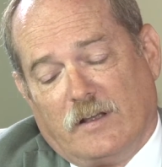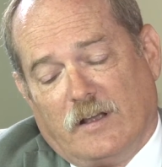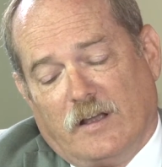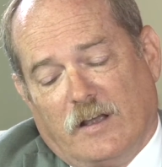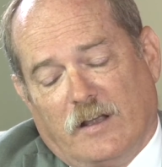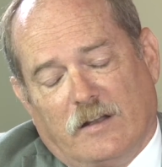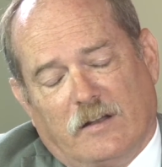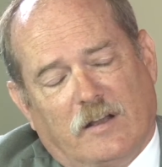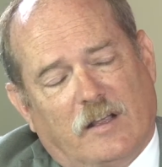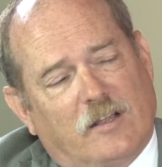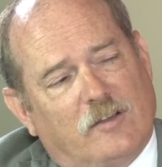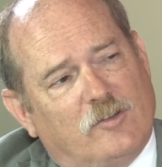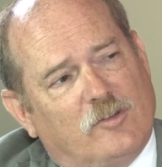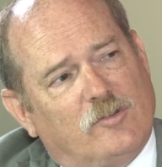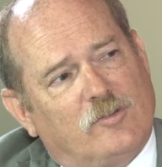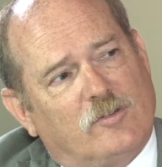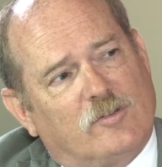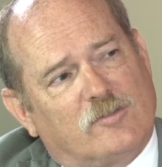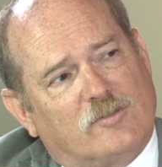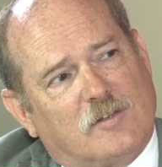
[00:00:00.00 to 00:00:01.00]

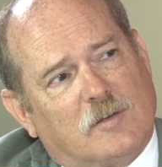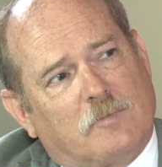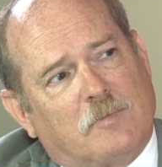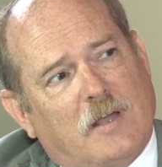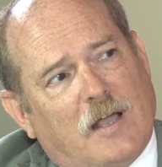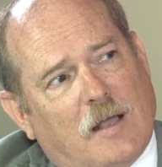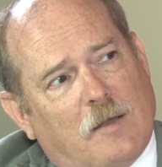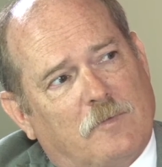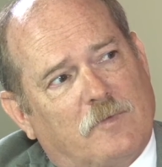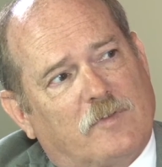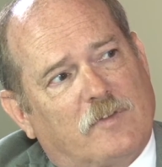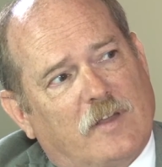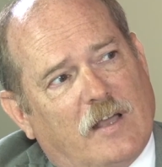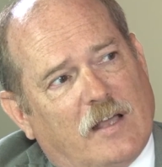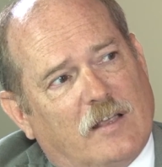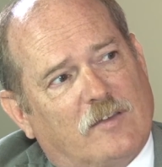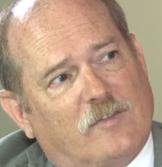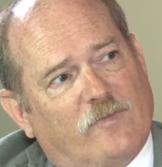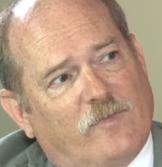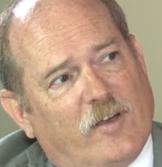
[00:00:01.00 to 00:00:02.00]
And sometimes
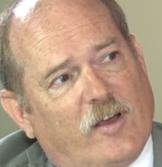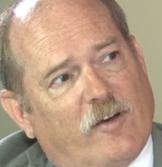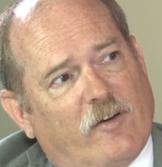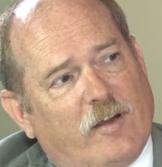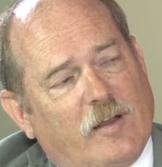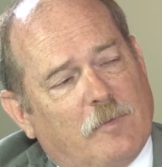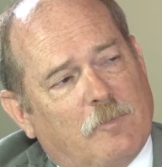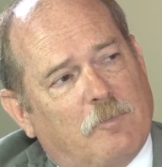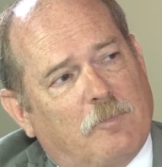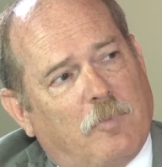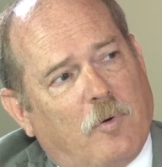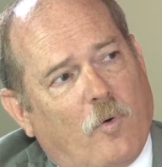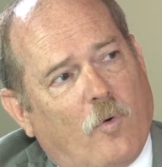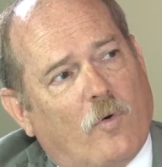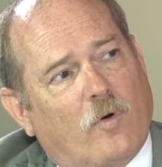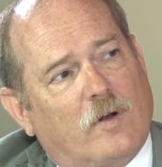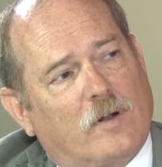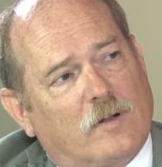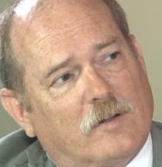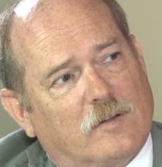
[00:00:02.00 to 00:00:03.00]
that's very
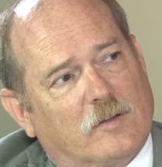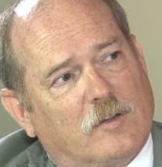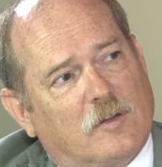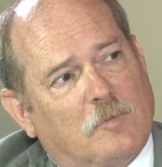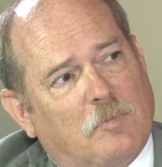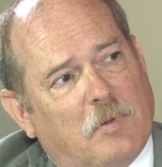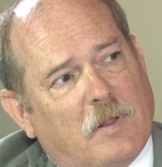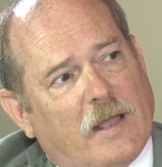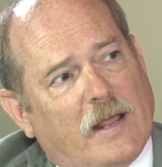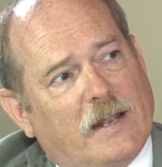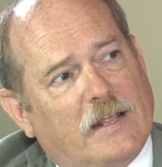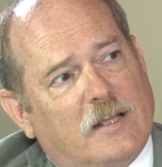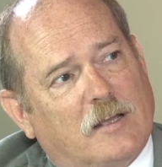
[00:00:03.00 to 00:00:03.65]
important to the planning